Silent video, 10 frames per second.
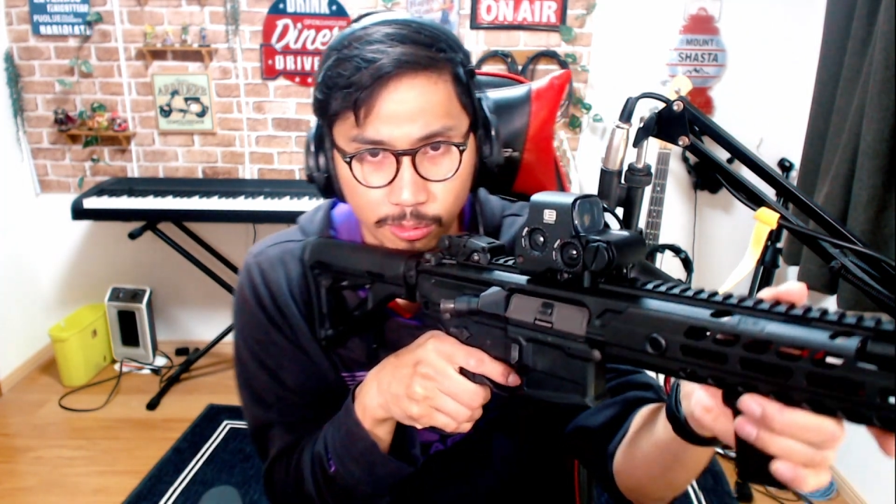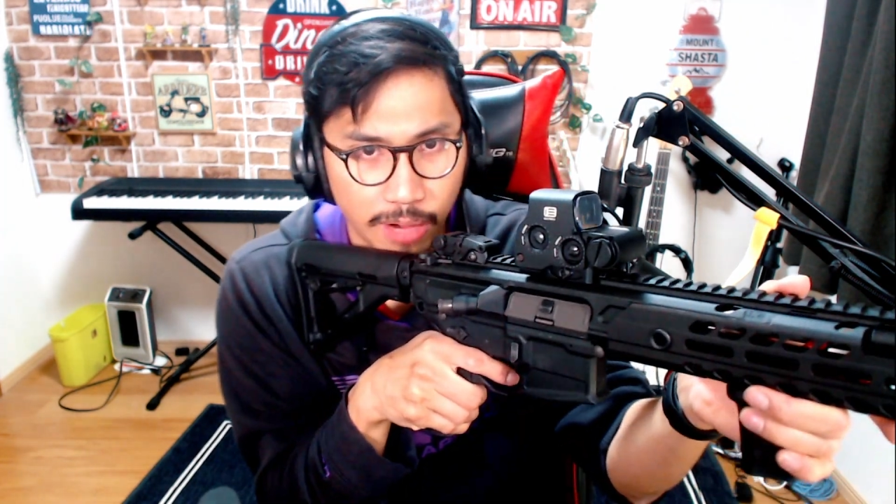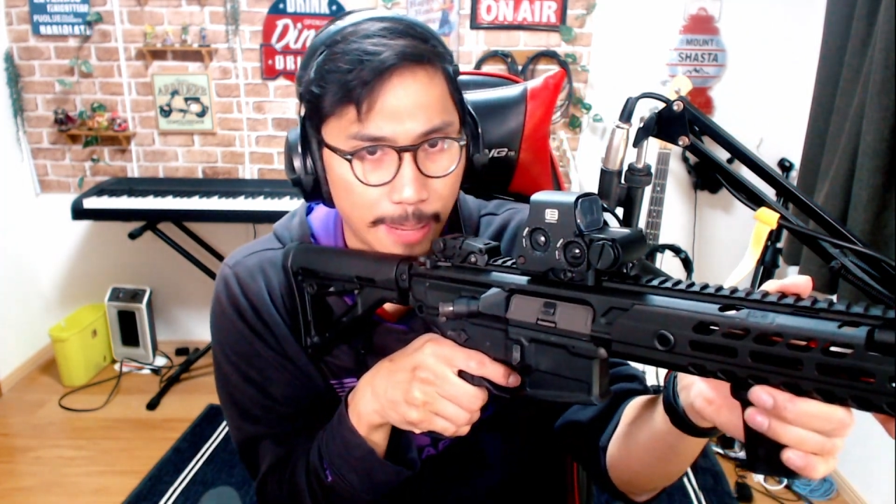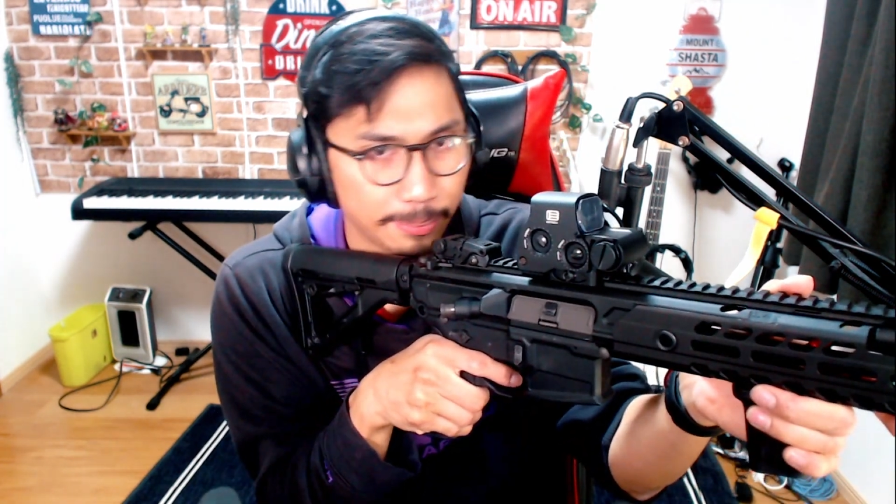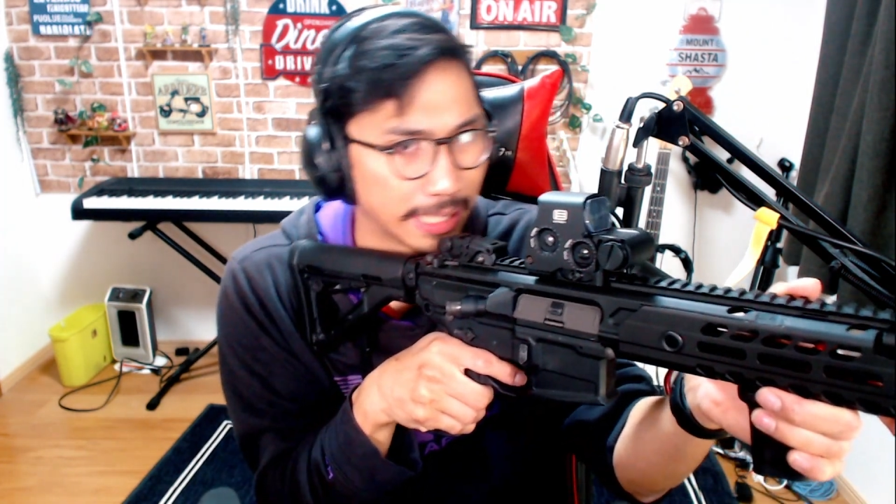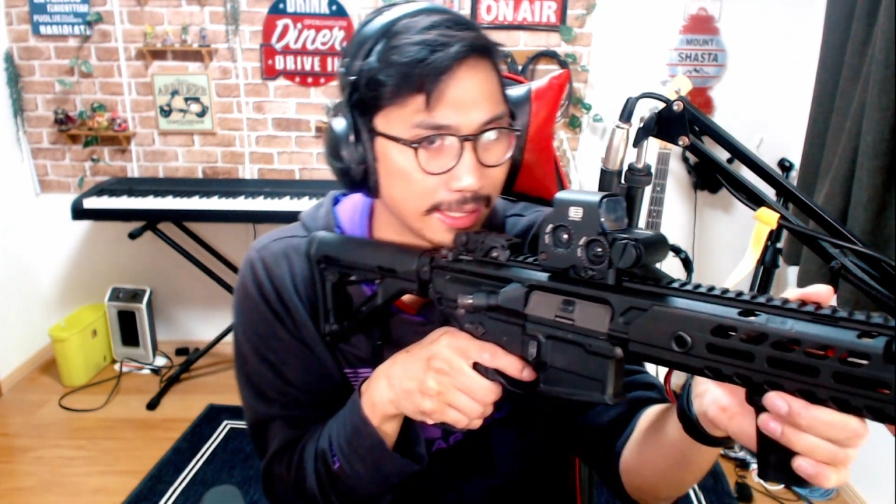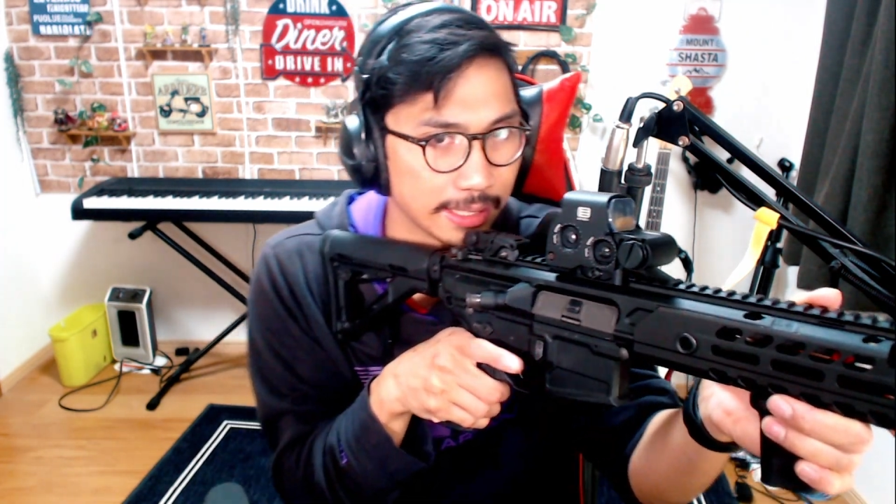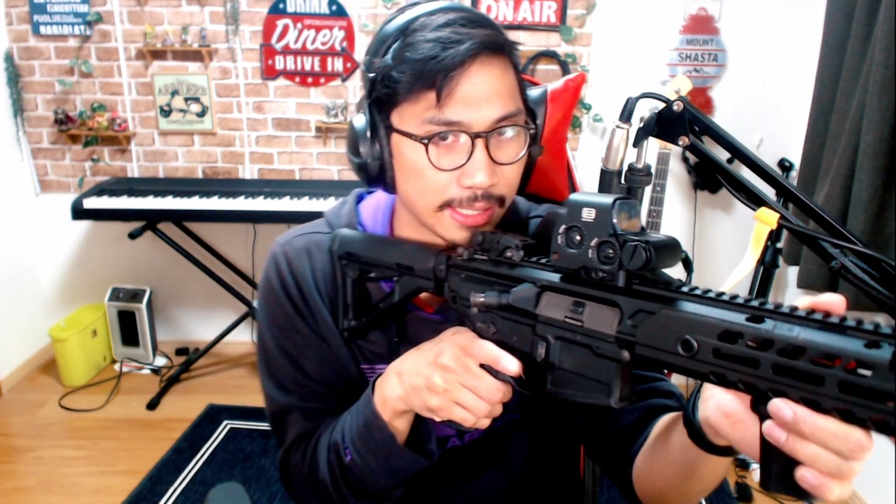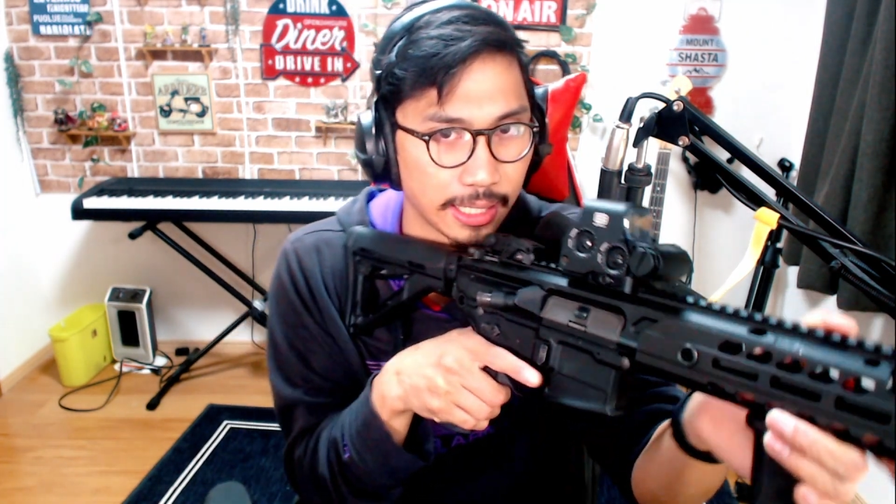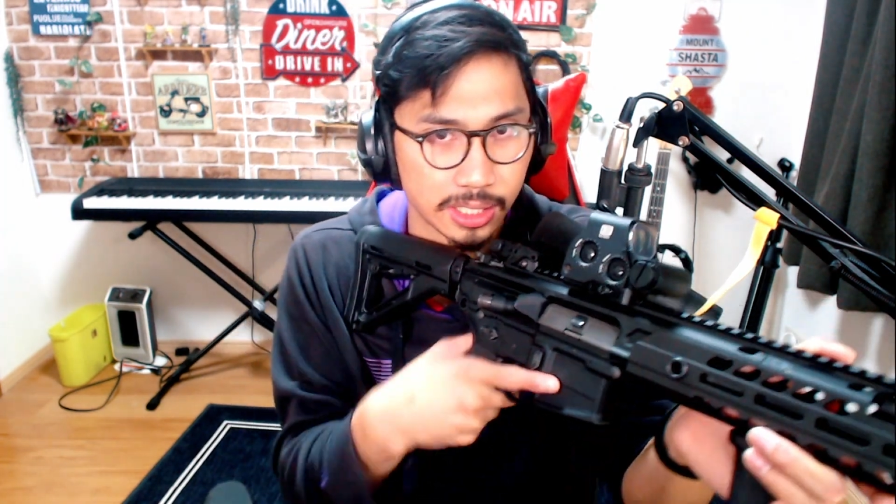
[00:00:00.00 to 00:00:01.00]
wrap like
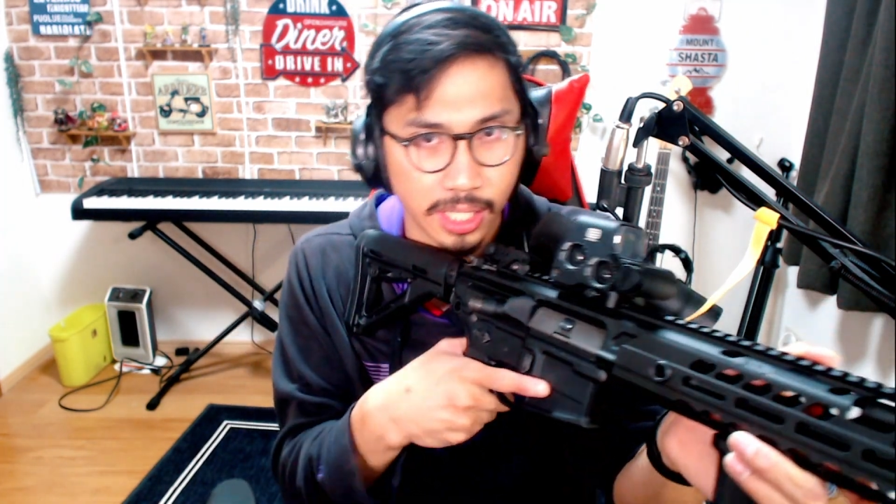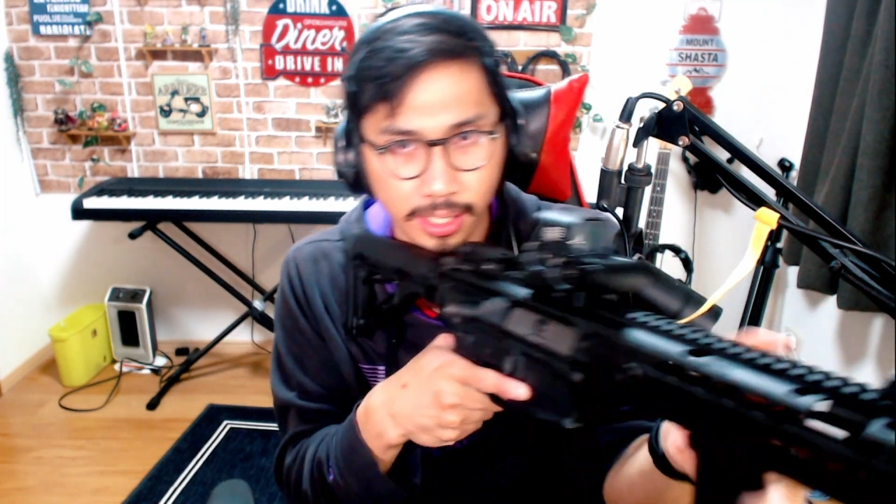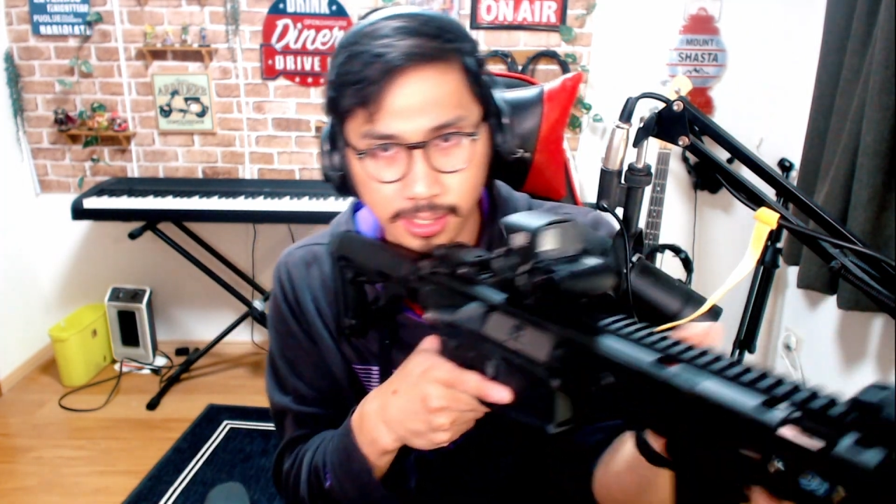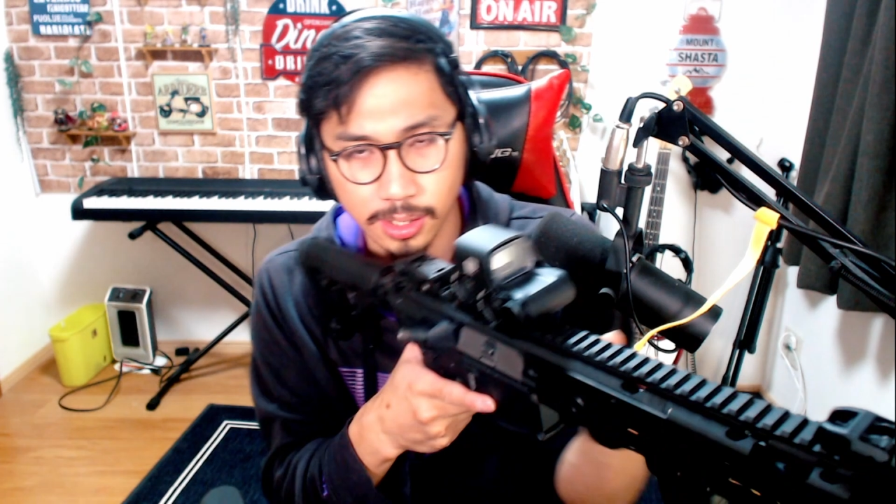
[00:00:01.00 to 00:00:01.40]
this, like a chicken.